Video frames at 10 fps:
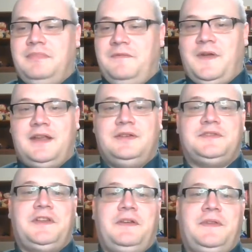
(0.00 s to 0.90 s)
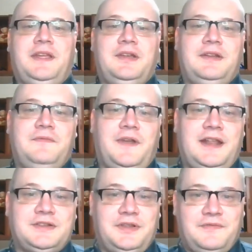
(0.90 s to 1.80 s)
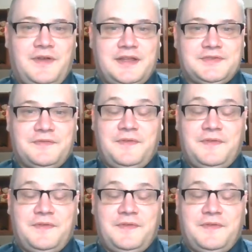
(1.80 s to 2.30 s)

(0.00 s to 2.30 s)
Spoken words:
find yourself a good financial advisor,